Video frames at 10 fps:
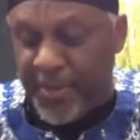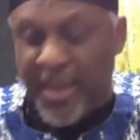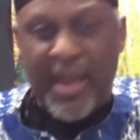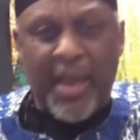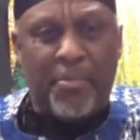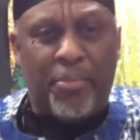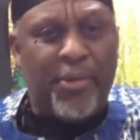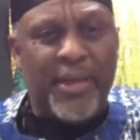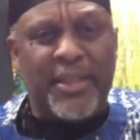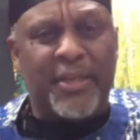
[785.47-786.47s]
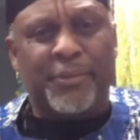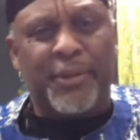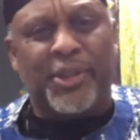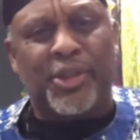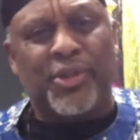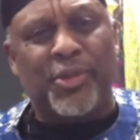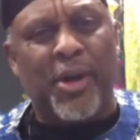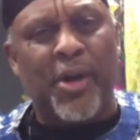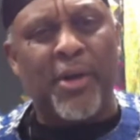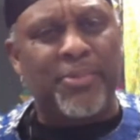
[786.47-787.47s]
impressively
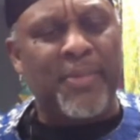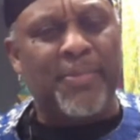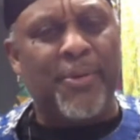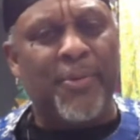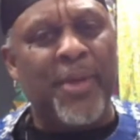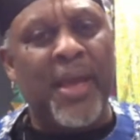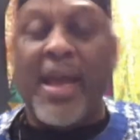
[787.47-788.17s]
strong people,